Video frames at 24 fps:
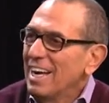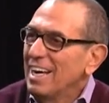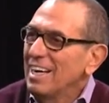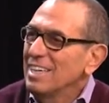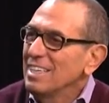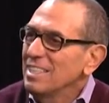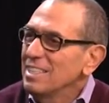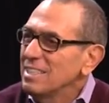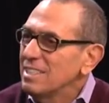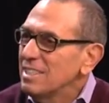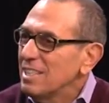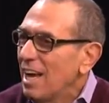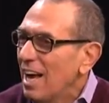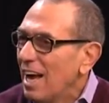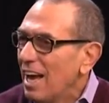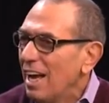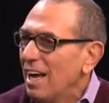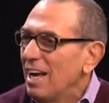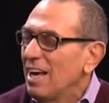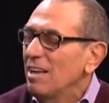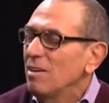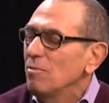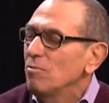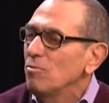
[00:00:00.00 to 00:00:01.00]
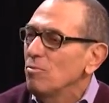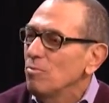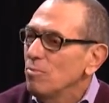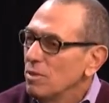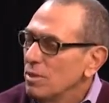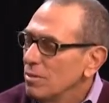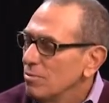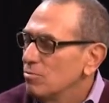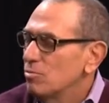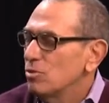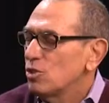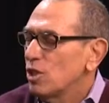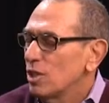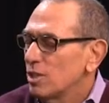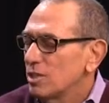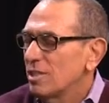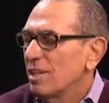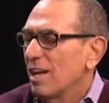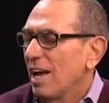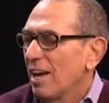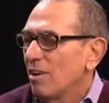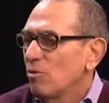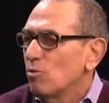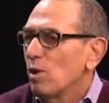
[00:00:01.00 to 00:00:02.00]
is right. a
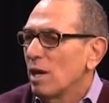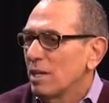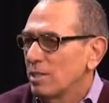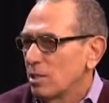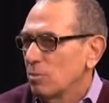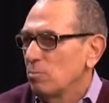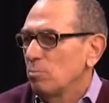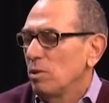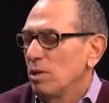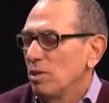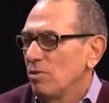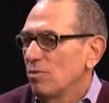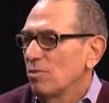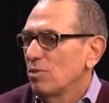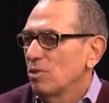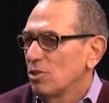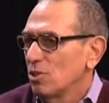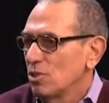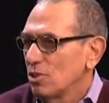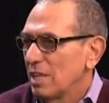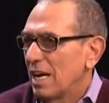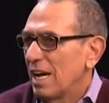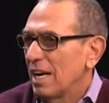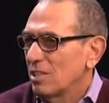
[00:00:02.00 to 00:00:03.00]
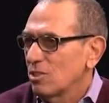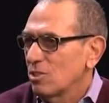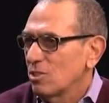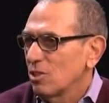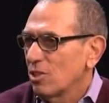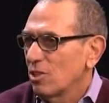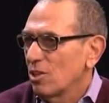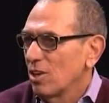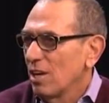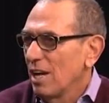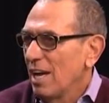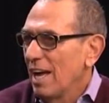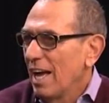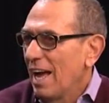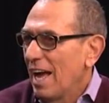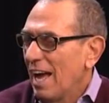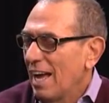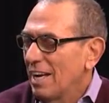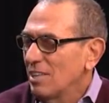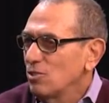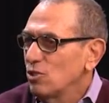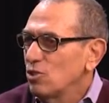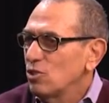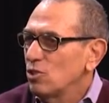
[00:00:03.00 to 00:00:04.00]
just a recipe for disaster.
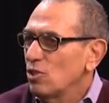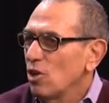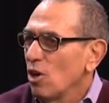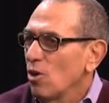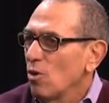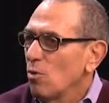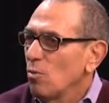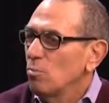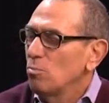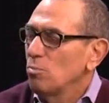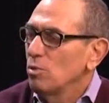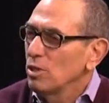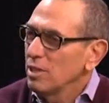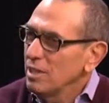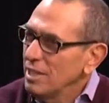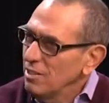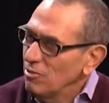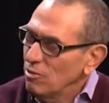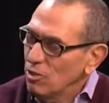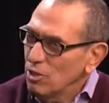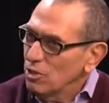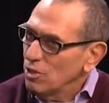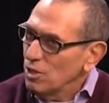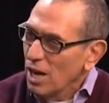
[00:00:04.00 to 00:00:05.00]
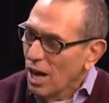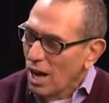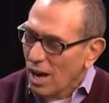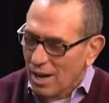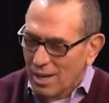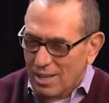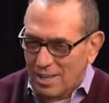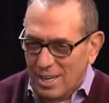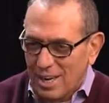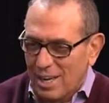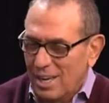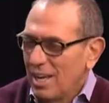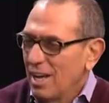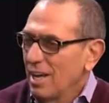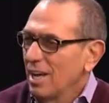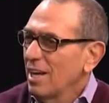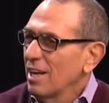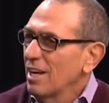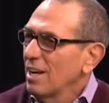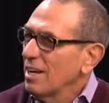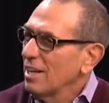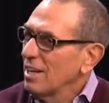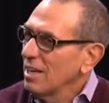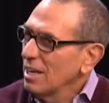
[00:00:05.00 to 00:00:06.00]
And so, believe it or not,
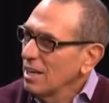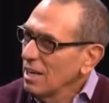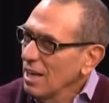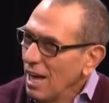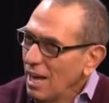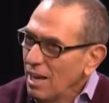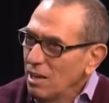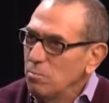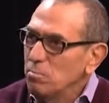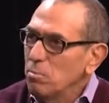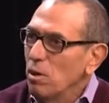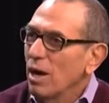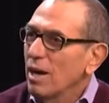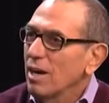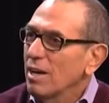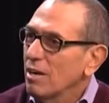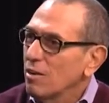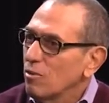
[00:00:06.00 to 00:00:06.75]
led by